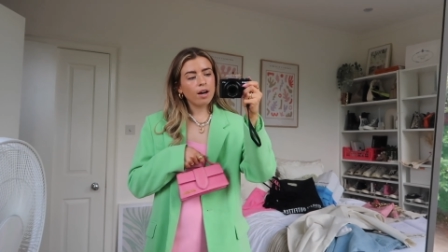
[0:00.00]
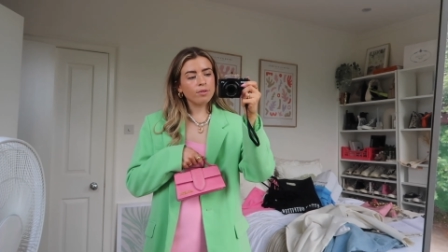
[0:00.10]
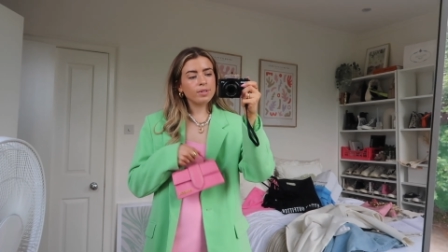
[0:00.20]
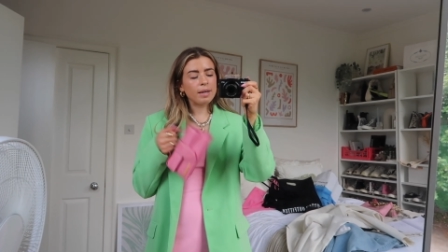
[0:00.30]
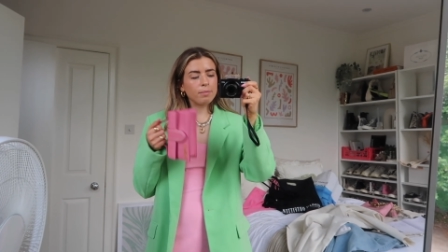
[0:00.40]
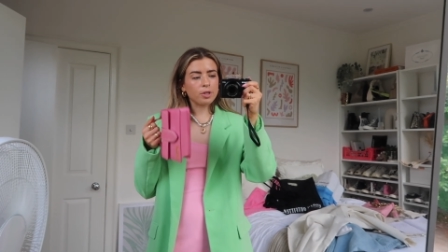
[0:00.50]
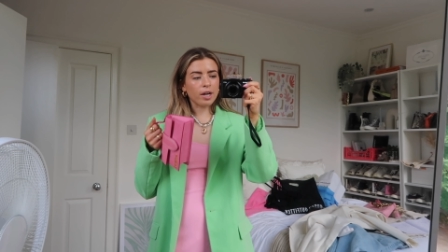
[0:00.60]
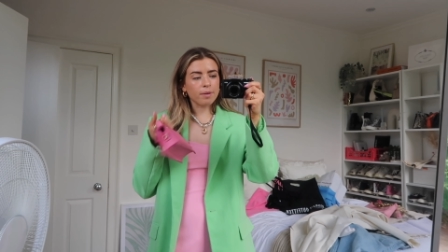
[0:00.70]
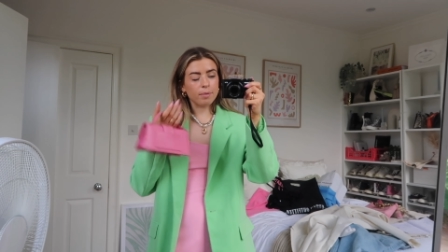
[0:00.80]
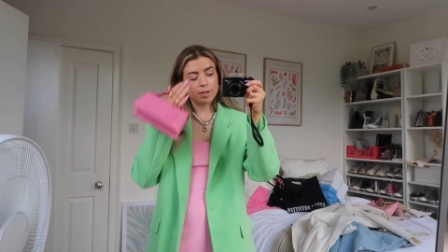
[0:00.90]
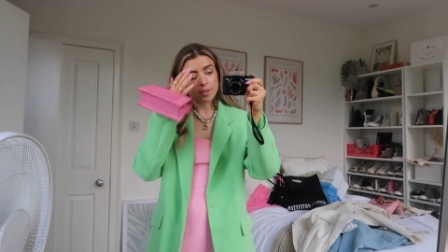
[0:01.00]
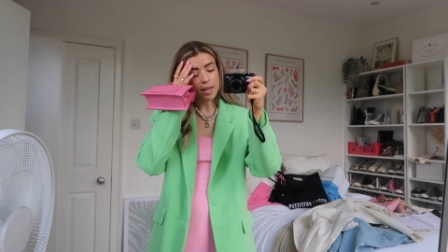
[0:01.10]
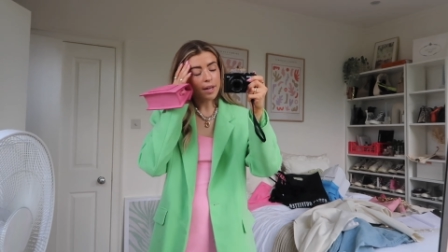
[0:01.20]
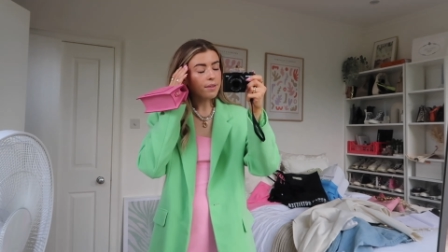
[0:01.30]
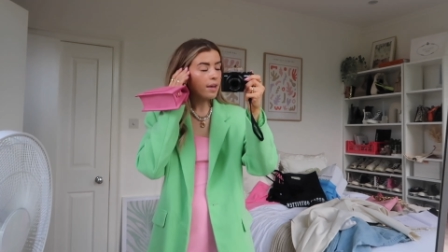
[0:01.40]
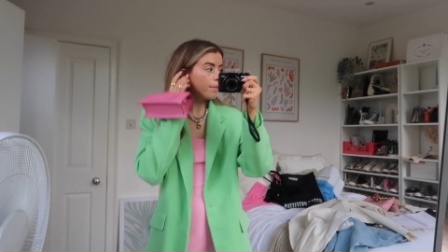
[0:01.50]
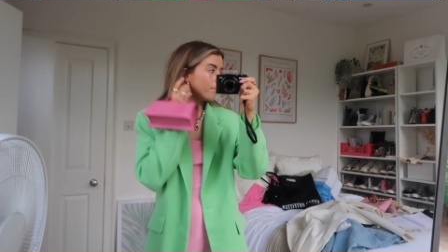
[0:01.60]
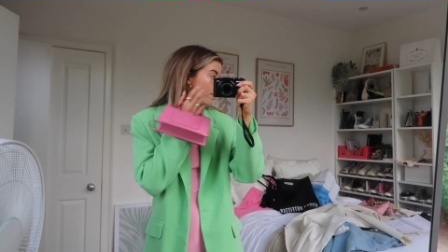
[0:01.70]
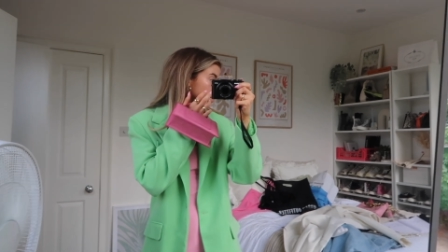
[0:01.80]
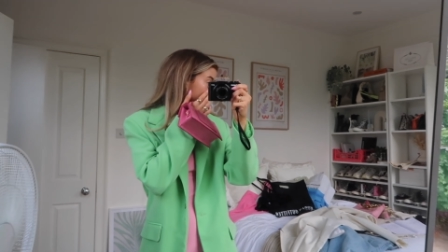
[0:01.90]
I'll take my Jacquemus and
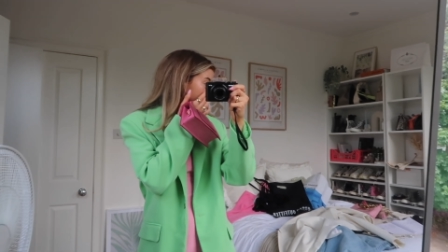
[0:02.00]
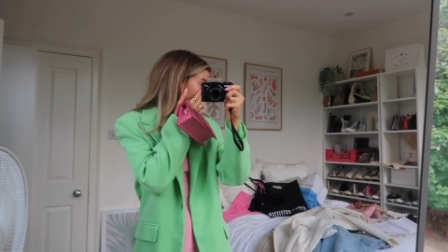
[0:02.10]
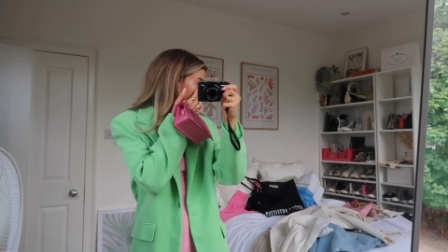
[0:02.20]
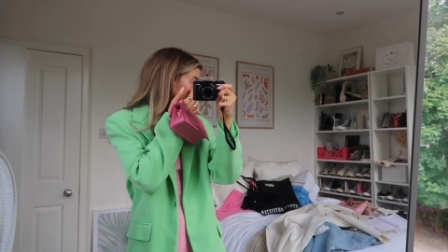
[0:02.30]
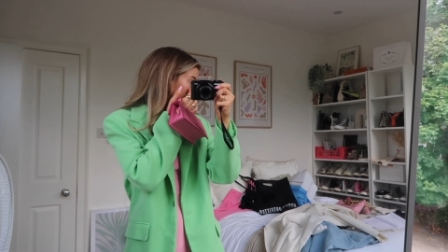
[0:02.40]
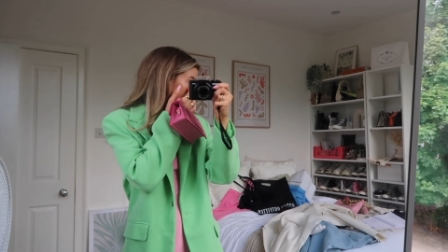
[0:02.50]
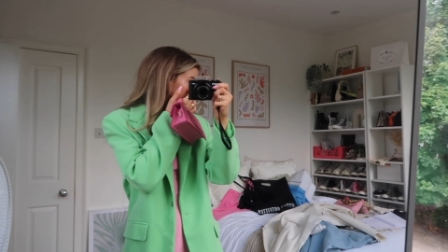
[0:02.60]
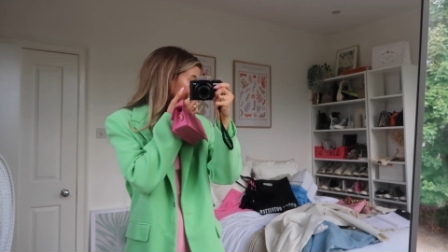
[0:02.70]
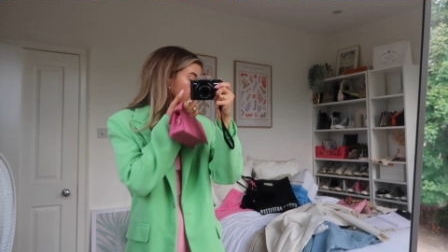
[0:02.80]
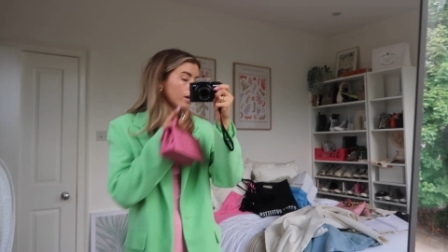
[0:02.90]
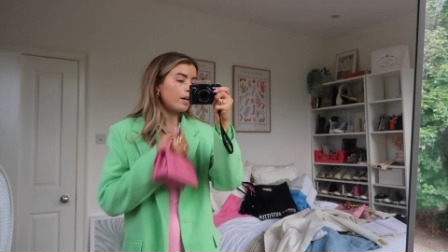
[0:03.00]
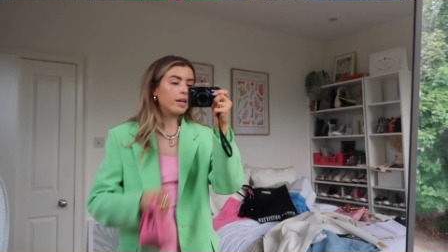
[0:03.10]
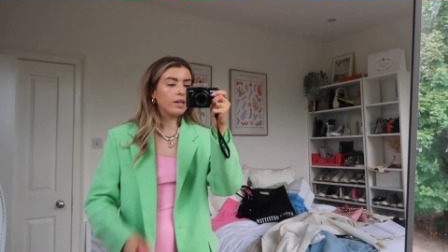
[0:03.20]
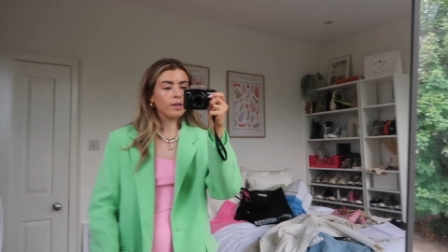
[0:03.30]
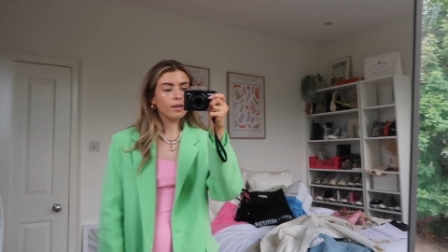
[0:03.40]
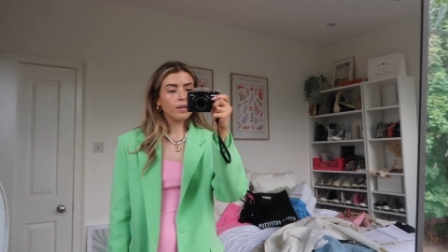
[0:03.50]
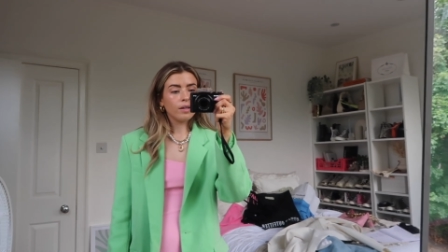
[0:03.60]
then probably take my